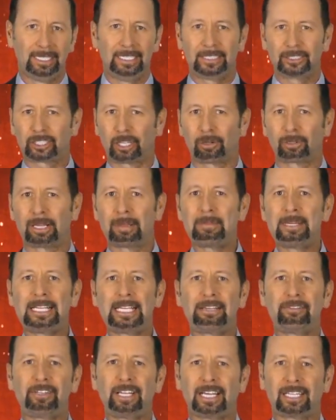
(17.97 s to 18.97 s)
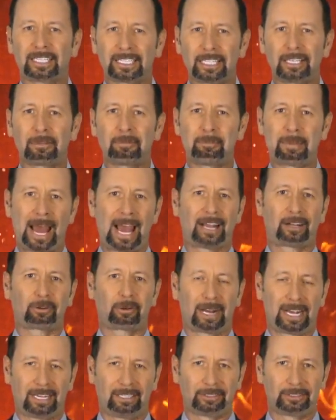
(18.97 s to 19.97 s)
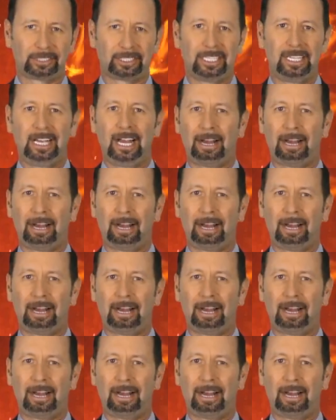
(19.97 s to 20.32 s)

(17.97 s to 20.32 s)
So let me give you a little background.